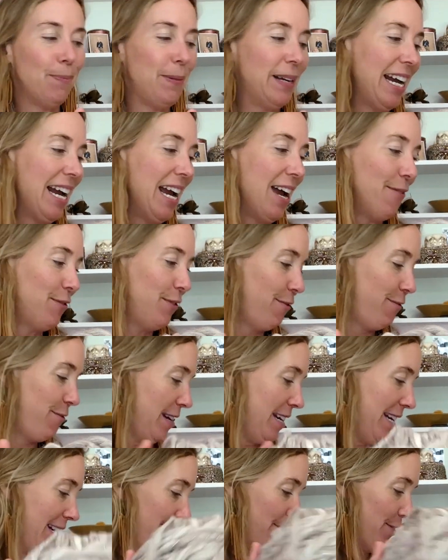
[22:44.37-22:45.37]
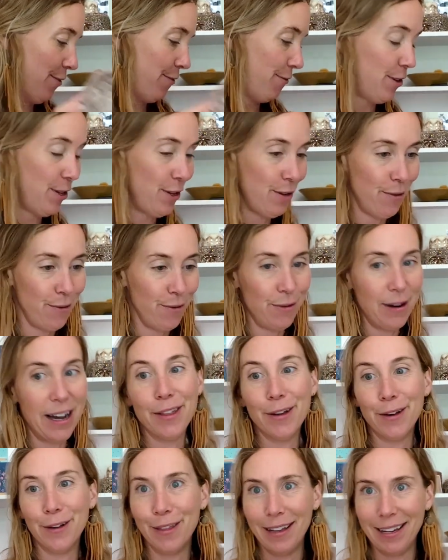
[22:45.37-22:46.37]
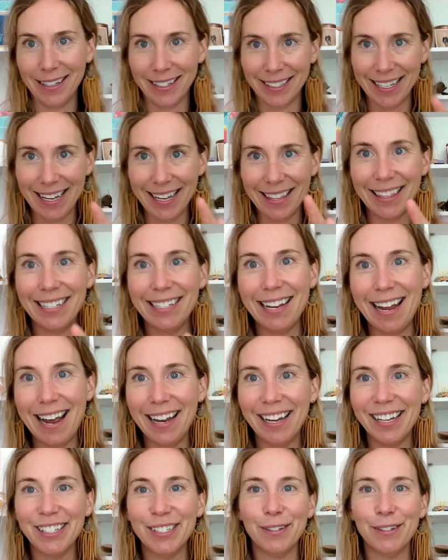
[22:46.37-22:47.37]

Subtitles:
but I have to finish a few other things like the tanks